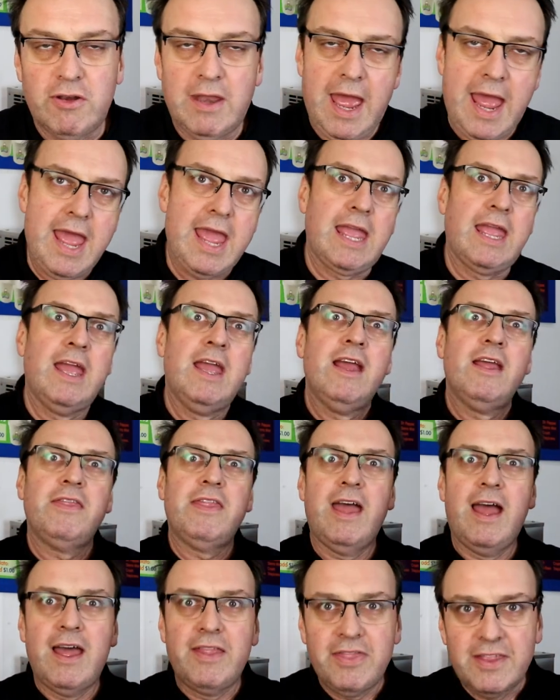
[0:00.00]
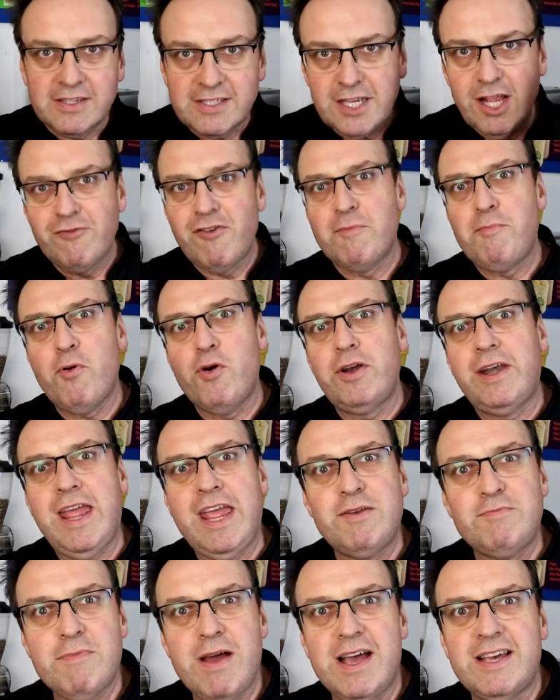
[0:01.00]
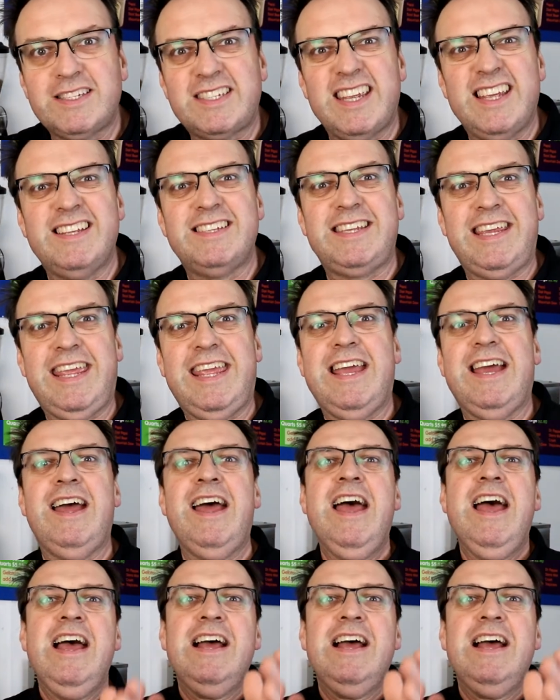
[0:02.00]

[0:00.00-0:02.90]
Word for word: Hey, the, the self-appointed headmaster is here